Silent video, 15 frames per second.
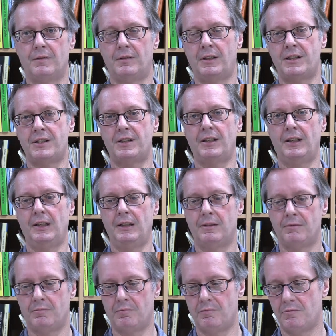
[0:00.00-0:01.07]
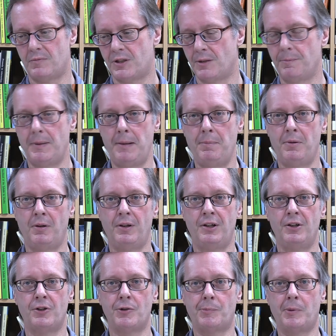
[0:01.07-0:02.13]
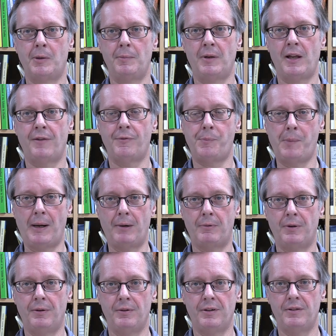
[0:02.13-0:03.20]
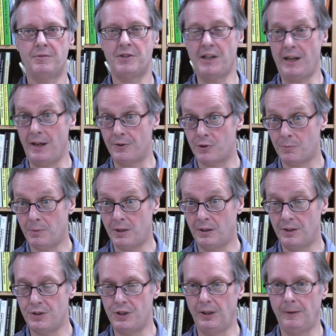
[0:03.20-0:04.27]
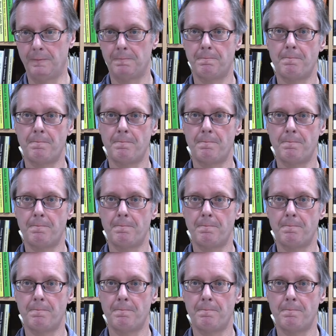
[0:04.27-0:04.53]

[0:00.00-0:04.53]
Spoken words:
let's say, some people in your department have a background in, say, anthropology,